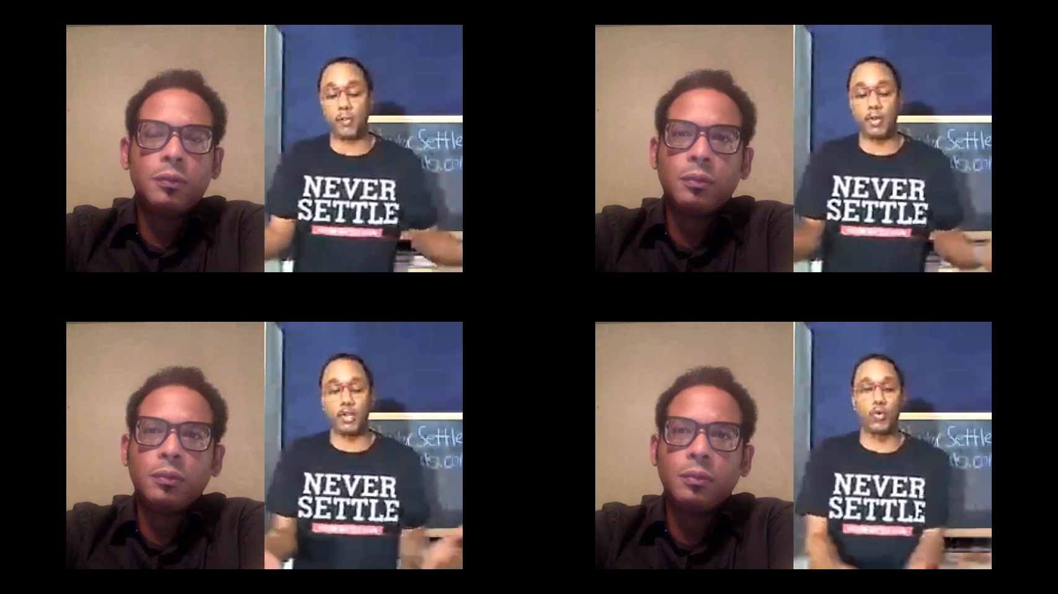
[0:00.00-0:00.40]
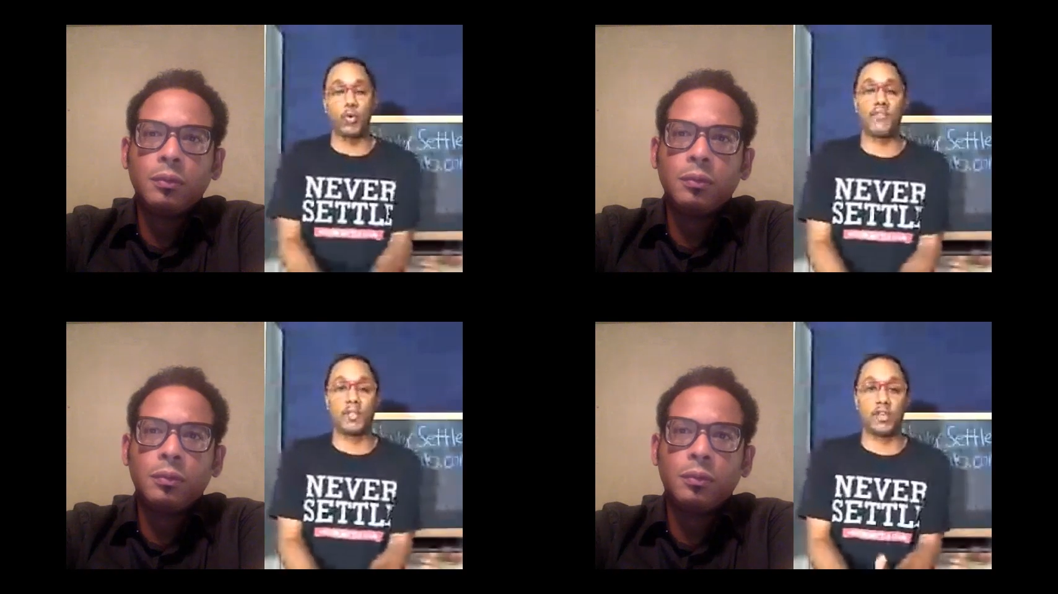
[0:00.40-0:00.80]
Speaker 1: right now is
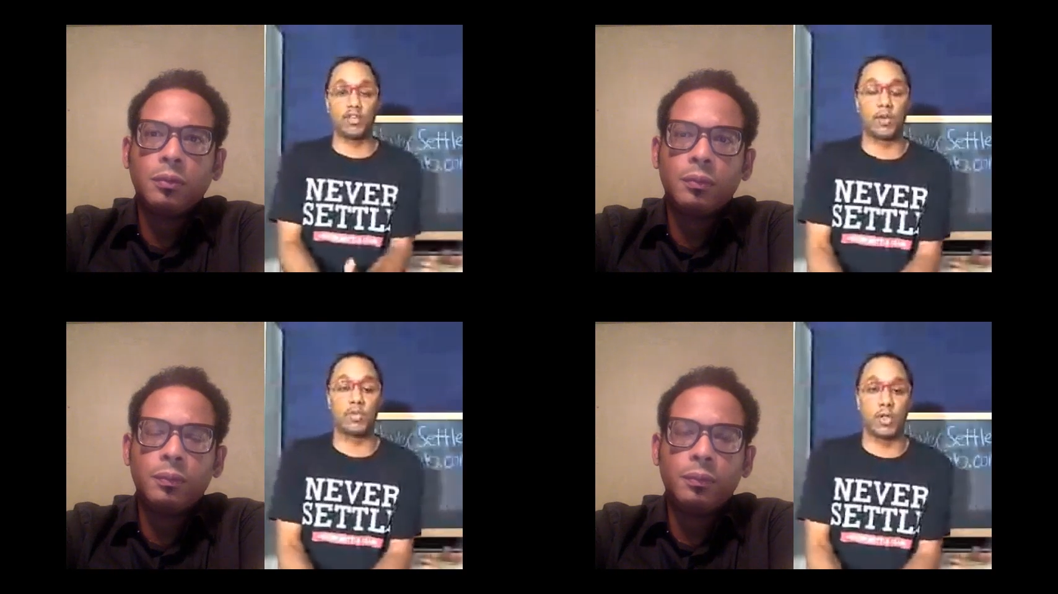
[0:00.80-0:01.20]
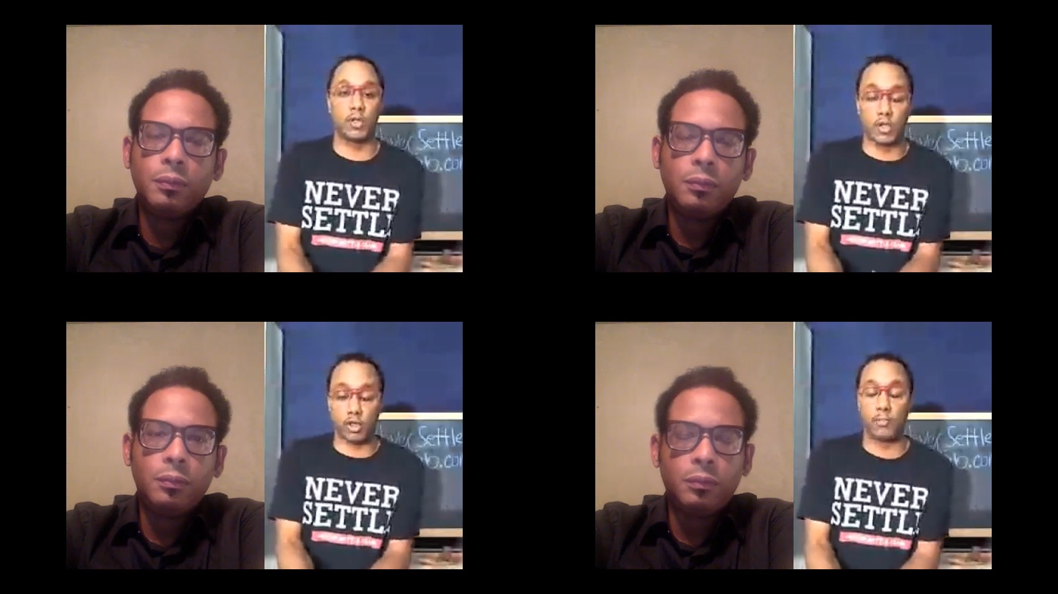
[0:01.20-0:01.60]
that we do have a
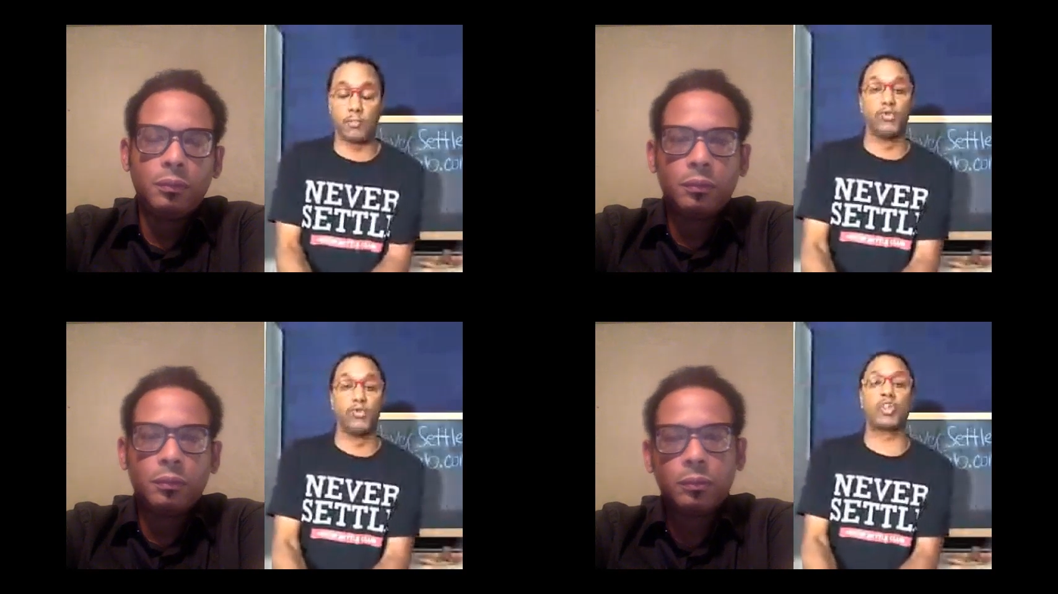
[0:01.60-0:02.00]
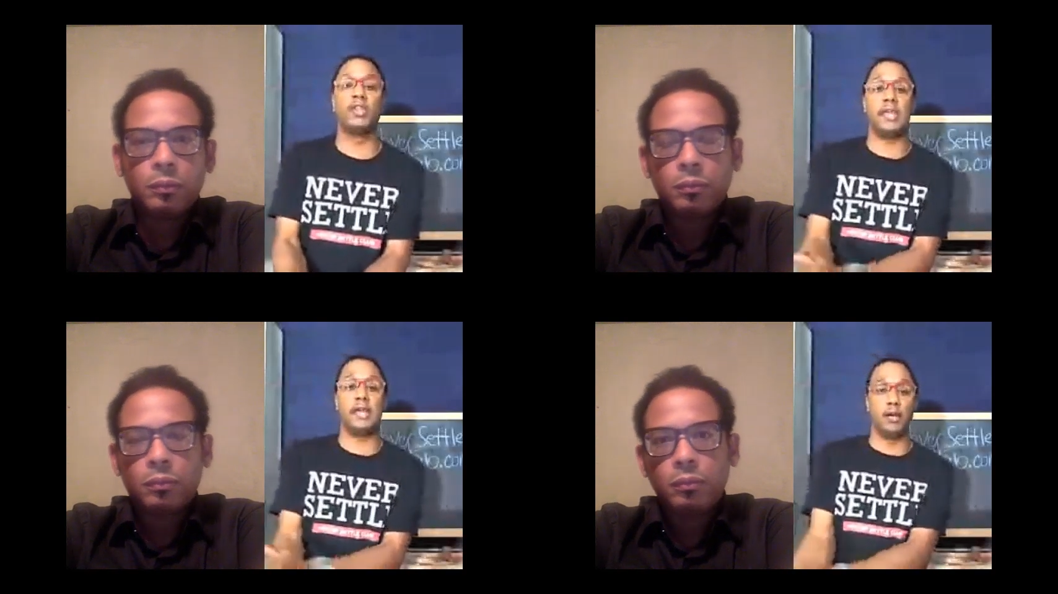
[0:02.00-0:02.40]
distri-
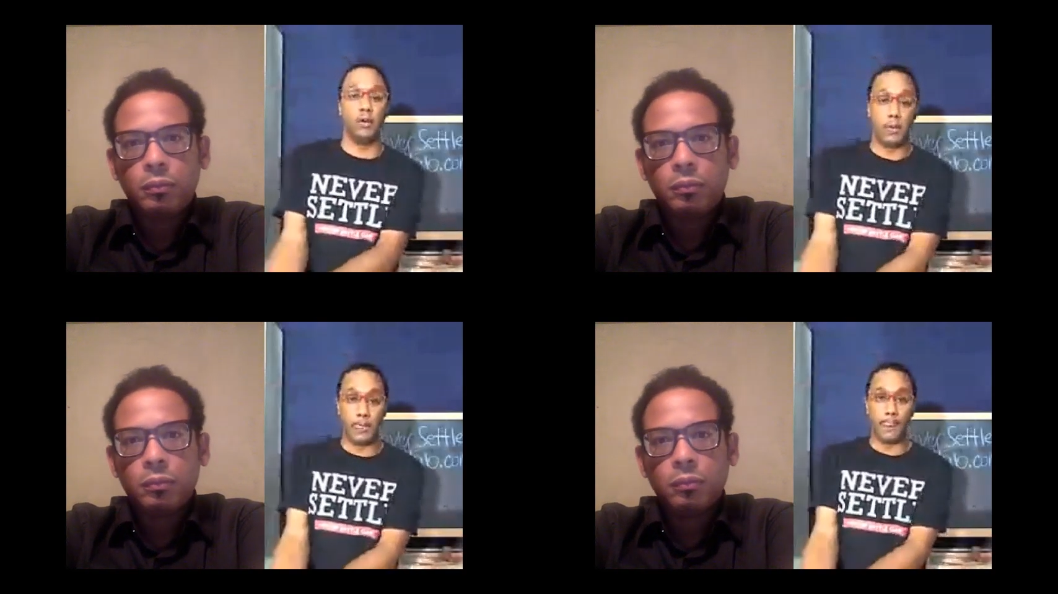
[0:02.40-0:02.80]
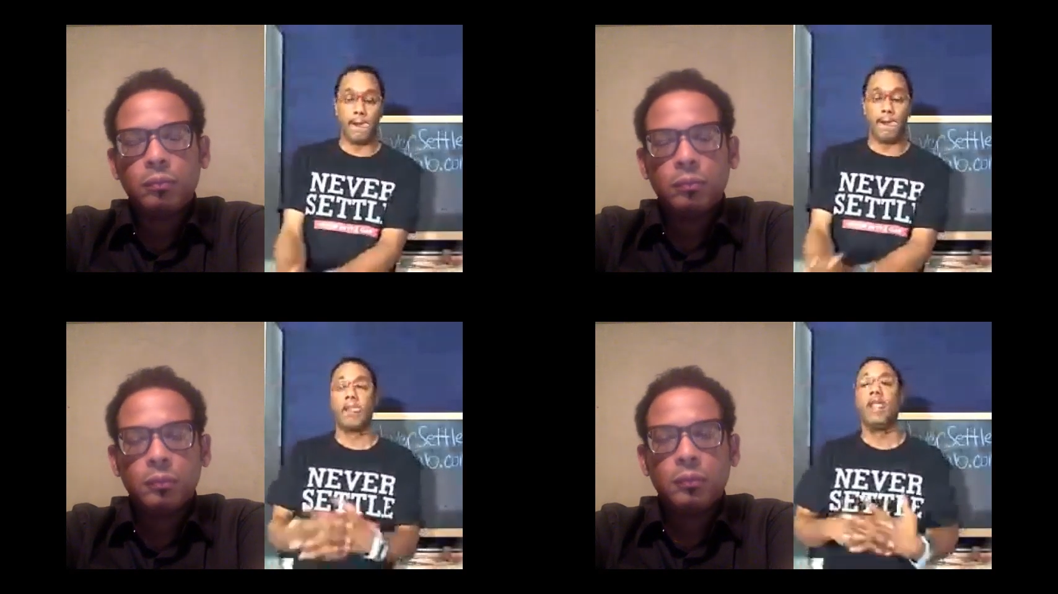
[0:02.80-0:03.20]
distribution
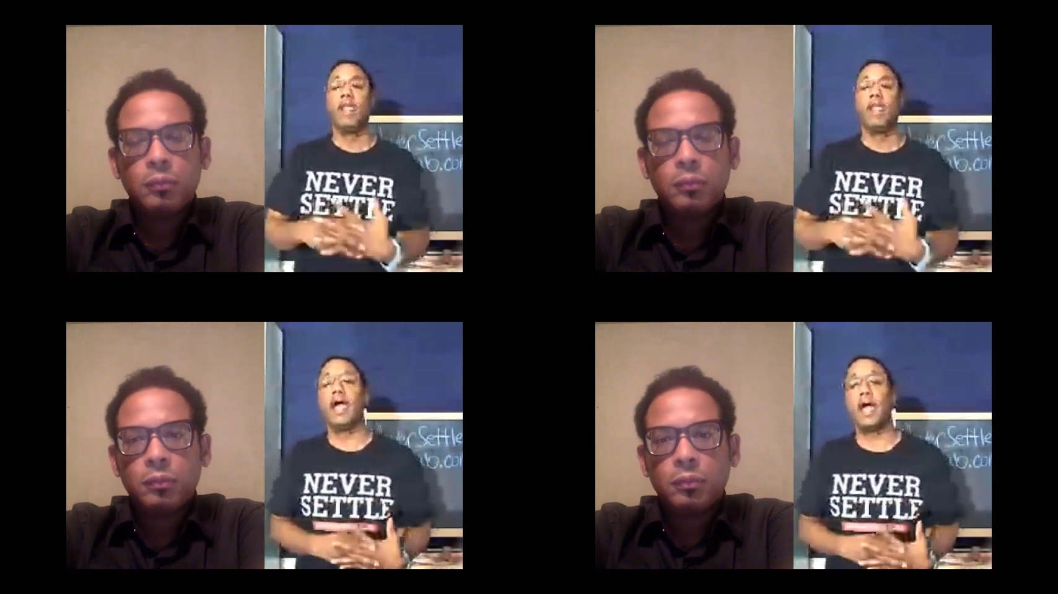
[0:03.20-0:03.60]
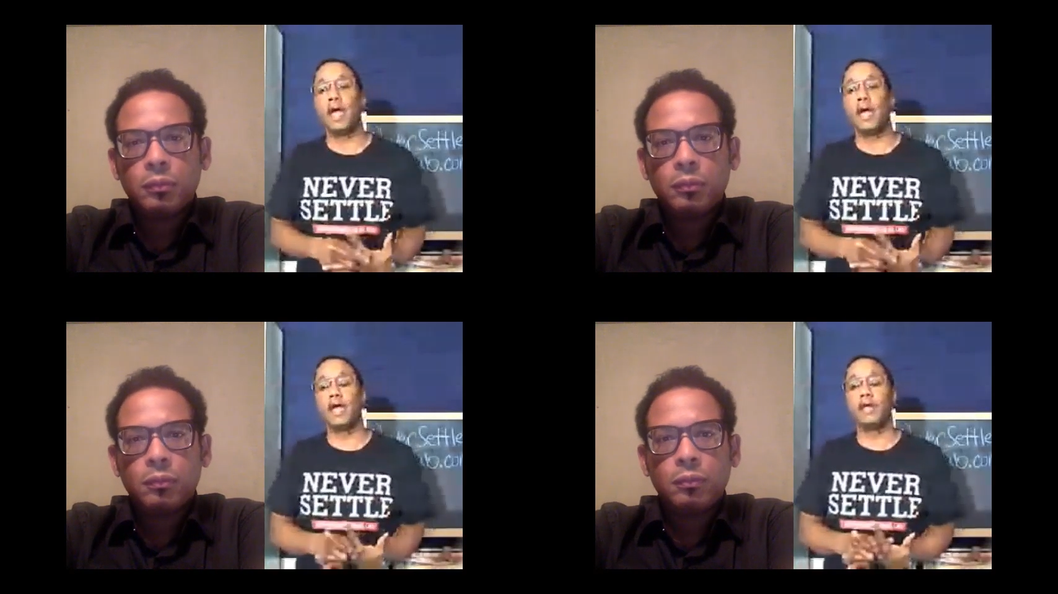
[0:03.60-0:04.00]
deal,
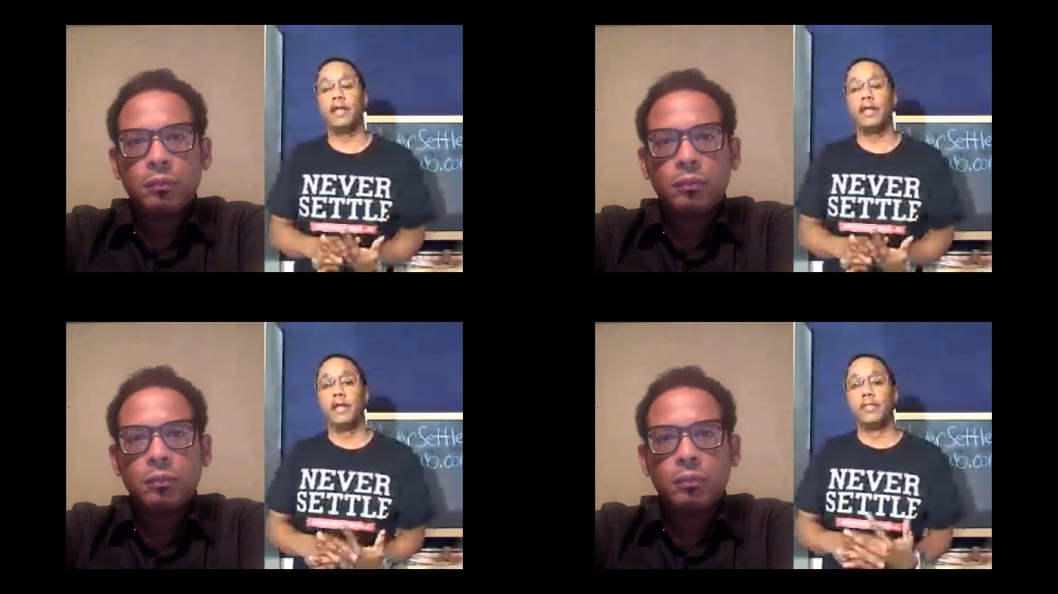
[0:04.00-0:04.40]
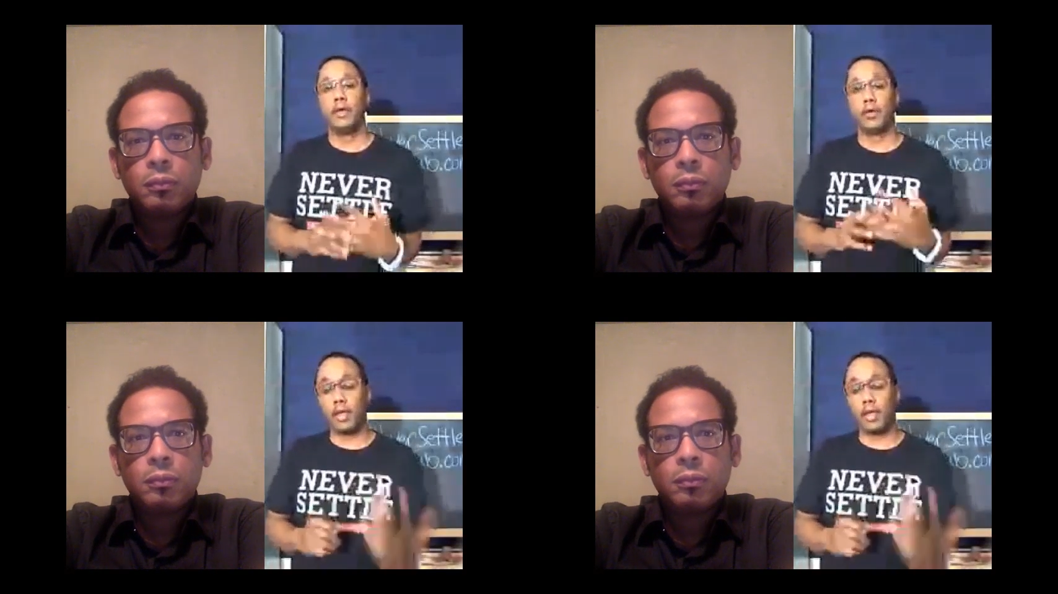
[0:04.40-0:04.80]

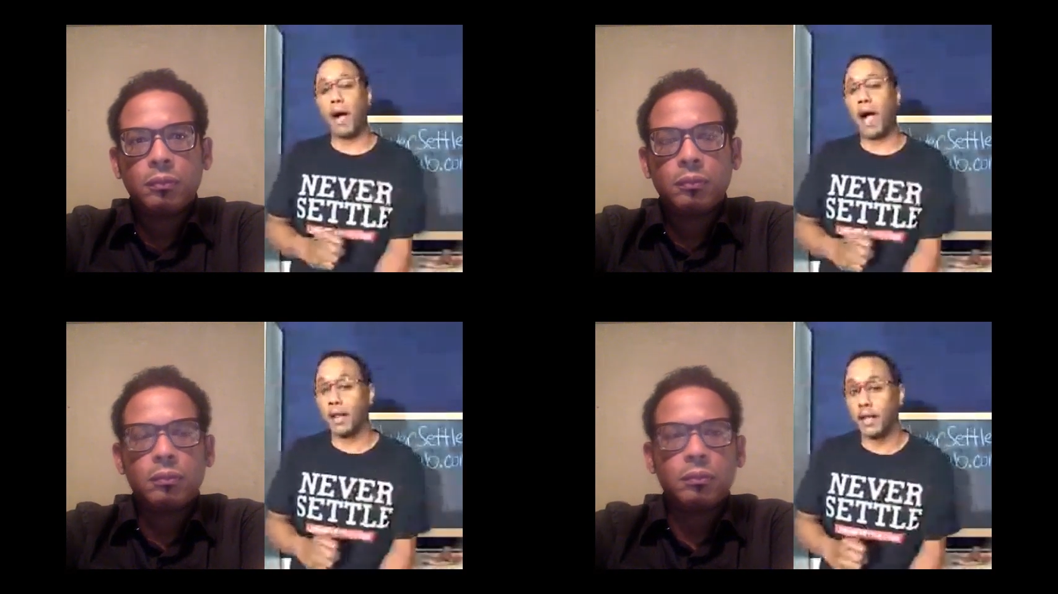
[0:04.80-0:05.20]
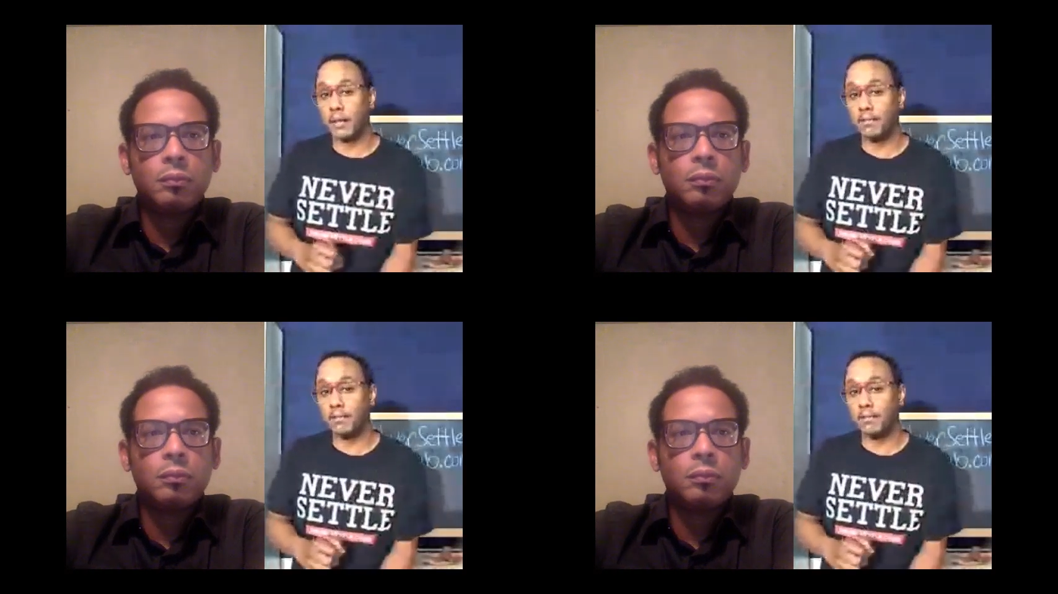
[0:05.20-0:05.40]
and there is a